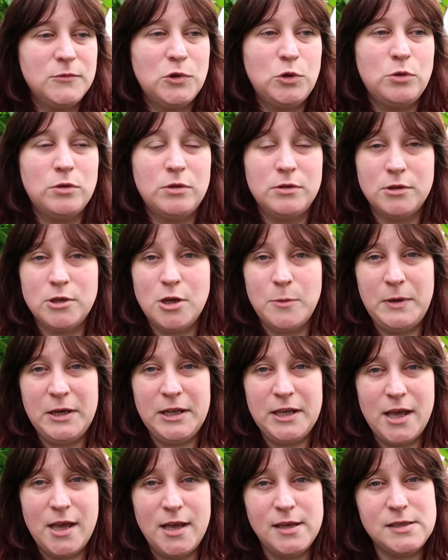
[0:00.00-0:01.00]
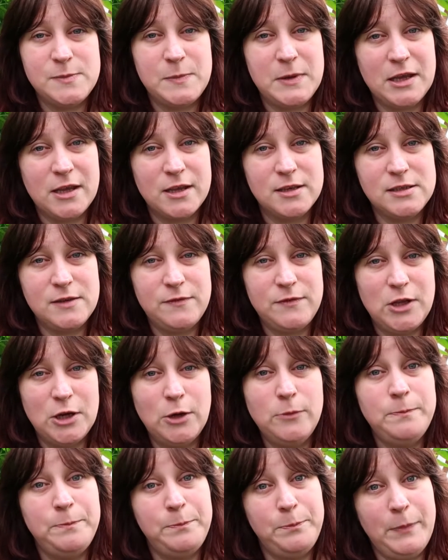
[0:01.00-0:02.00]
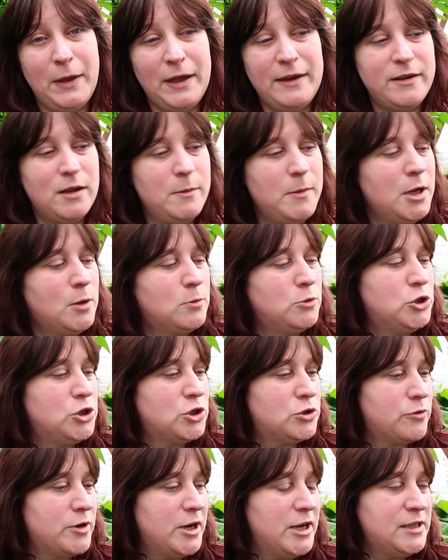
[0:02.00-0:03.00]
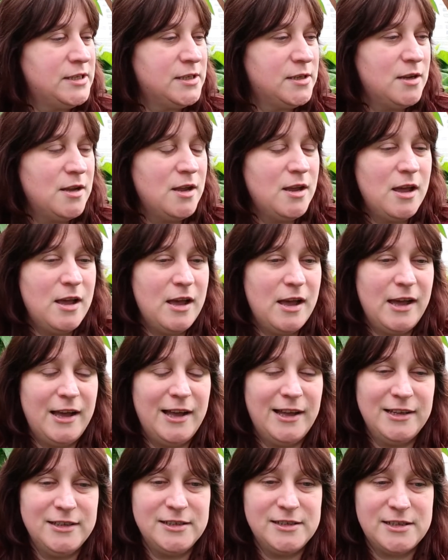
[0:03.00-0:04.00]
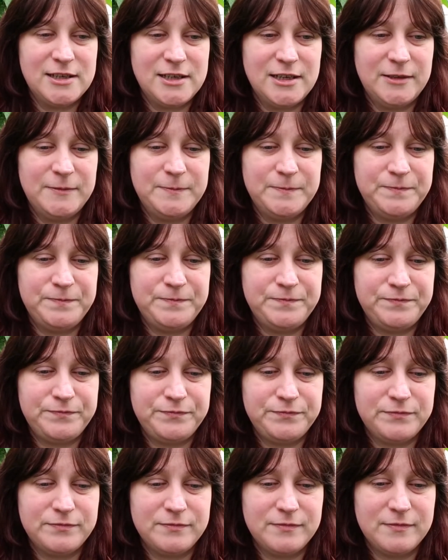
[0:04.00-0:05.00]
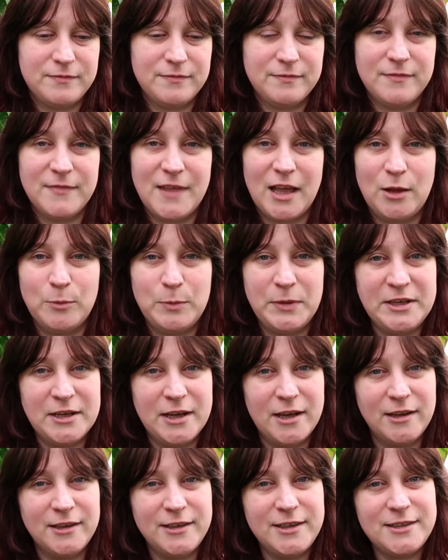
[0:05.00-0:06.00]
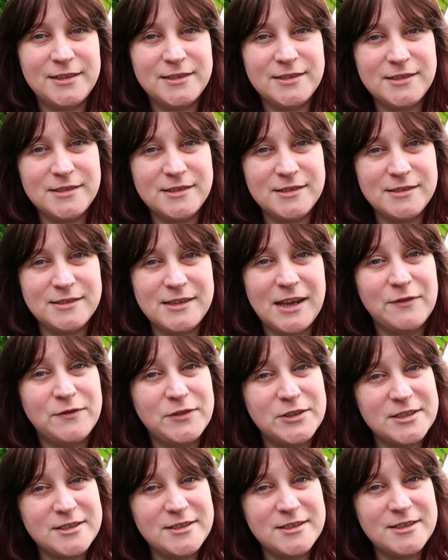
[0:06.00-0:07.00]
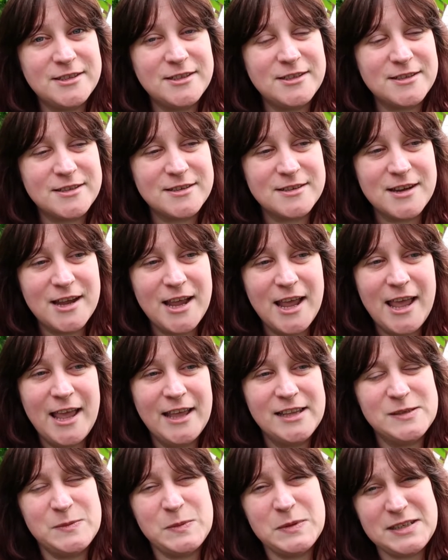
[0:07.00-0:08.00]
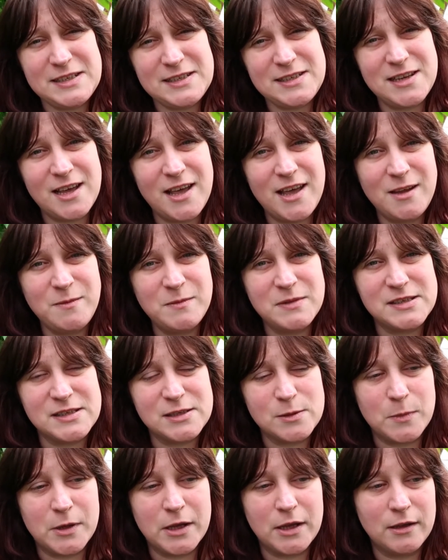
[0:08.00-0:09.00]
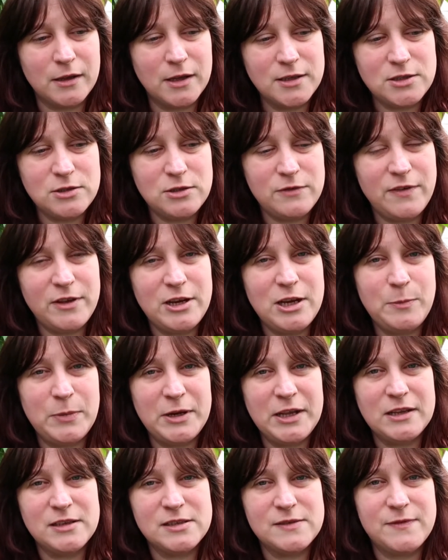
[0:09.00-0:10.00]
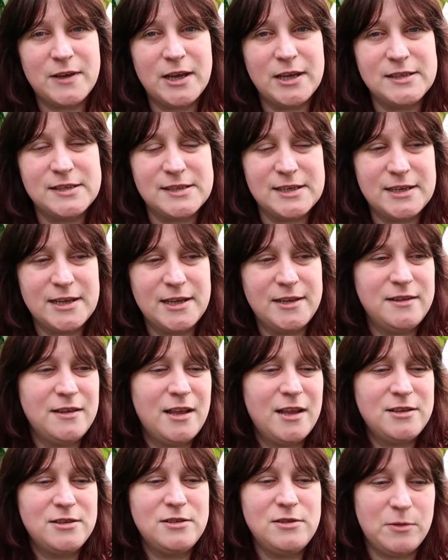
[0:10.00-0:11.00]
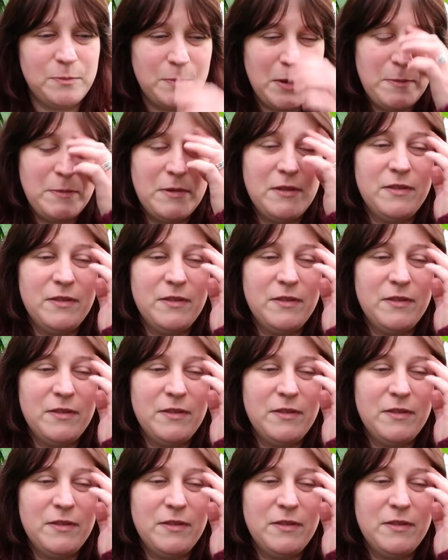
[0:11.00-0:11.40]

a couple of years because of, you know, pandemic, which is great. And that'll be nice to have visitors. It's a busy time this summer. I don't know if anybody else finds it. I don't know,